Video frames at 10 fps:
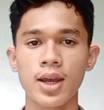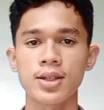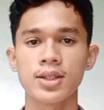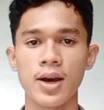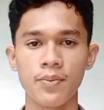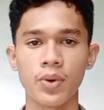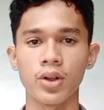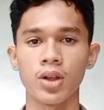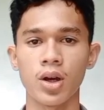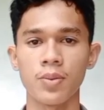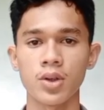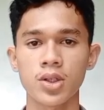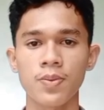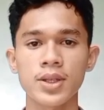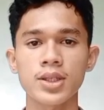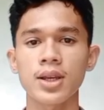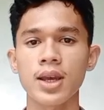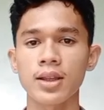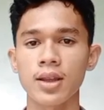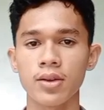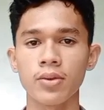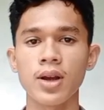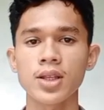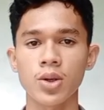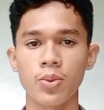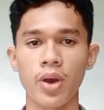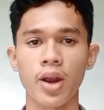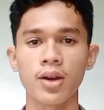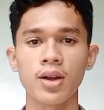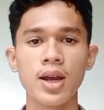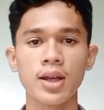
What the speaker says: example of sophisticated ransomware